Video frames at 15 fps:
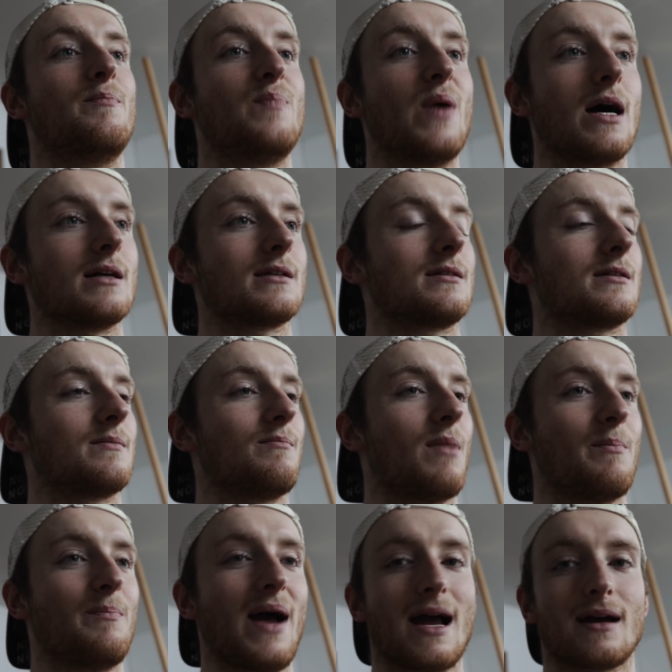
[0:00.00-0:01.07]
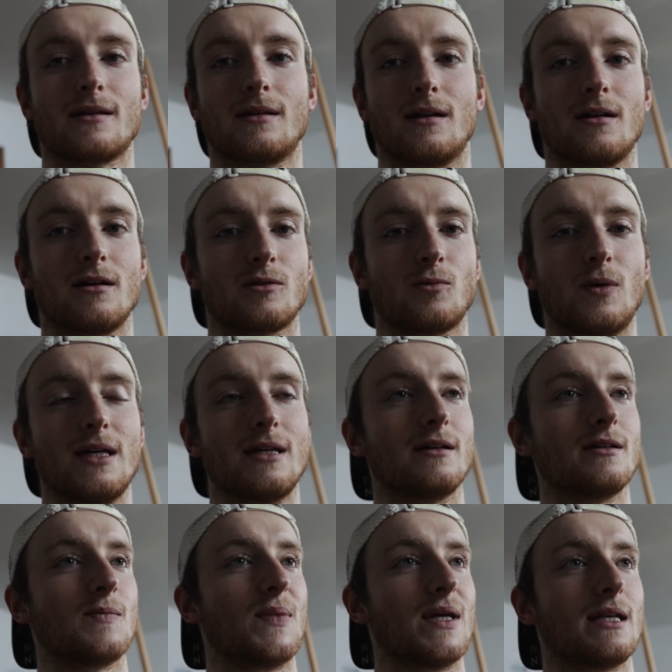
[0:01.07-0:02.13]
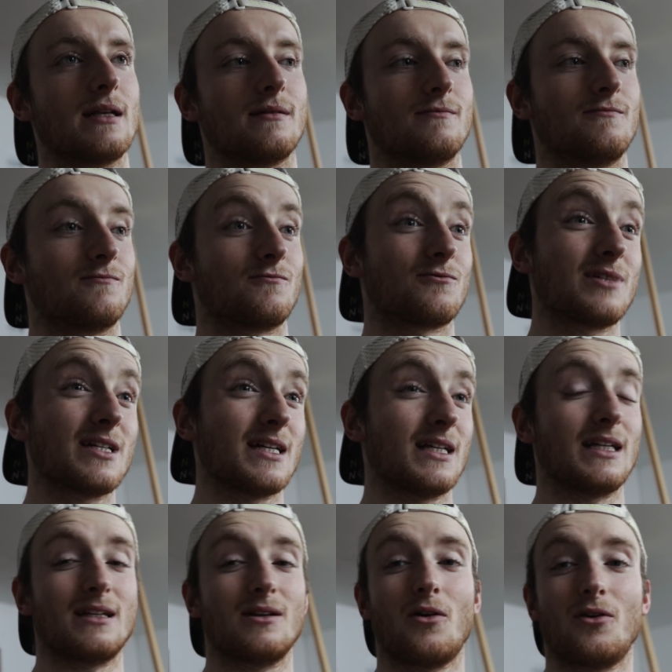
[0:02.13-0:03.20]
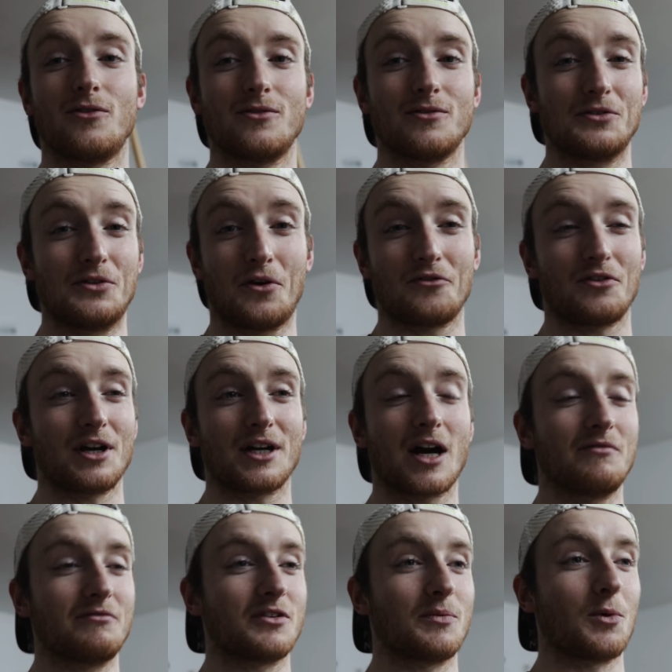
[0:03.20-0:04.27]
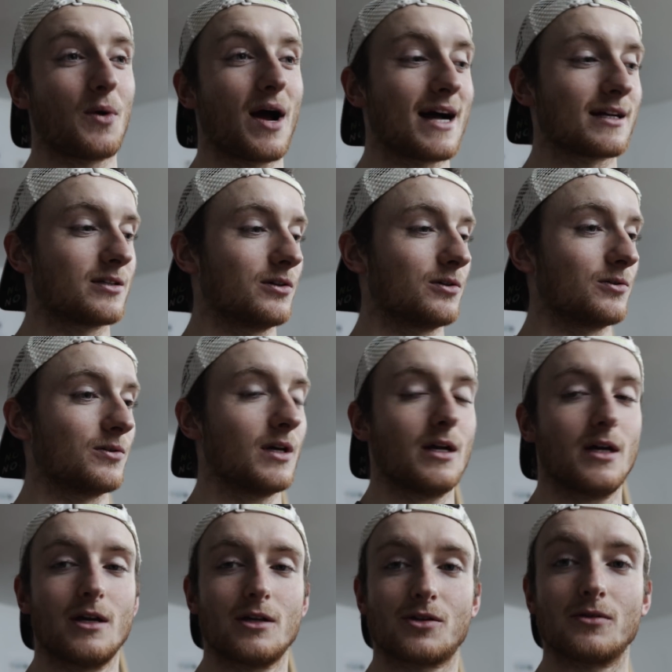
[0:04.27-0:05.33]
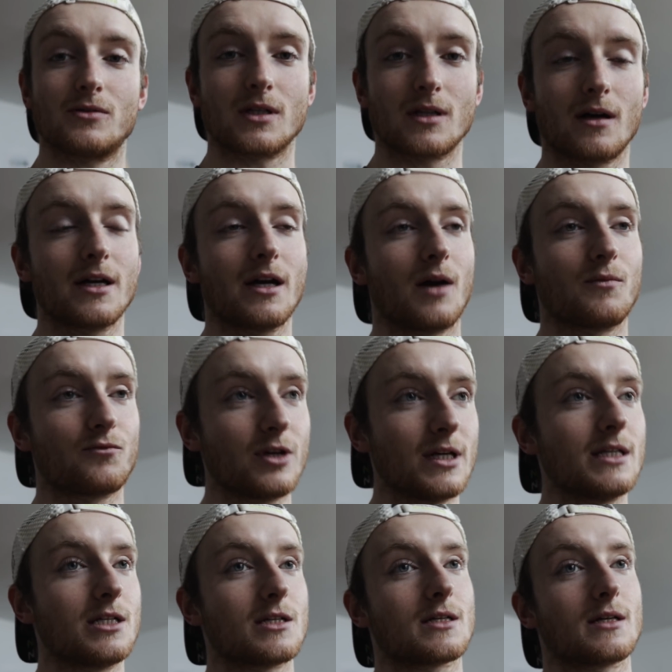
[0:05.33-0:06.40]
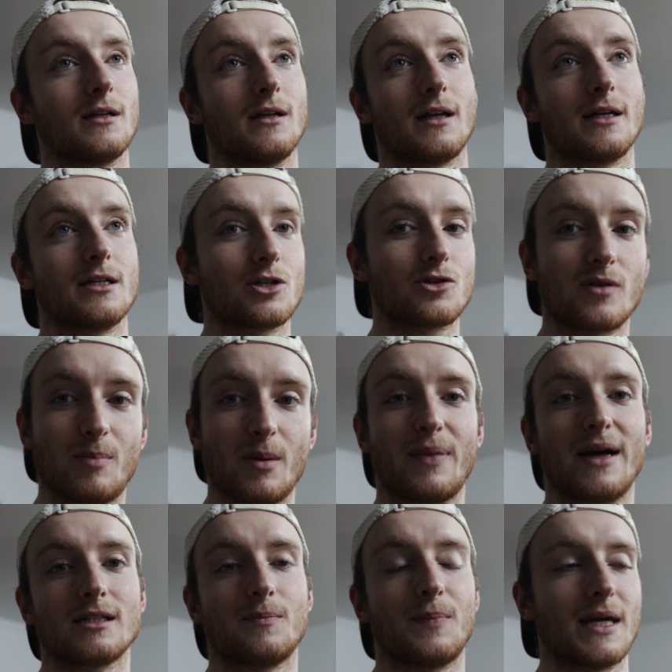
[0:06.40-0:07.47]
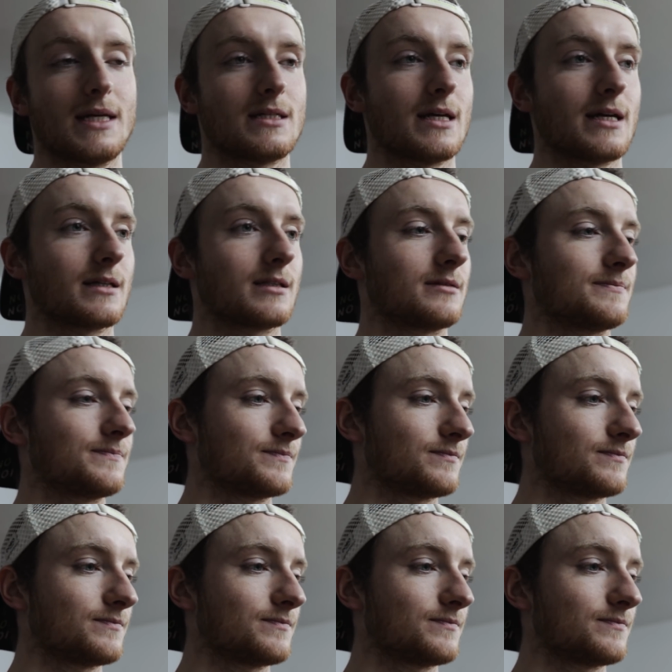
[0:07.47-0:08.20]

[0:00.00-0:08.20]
but my back the last week has been really not very comfortable at all. So tonight I'm really just gonna like strip it back to basics.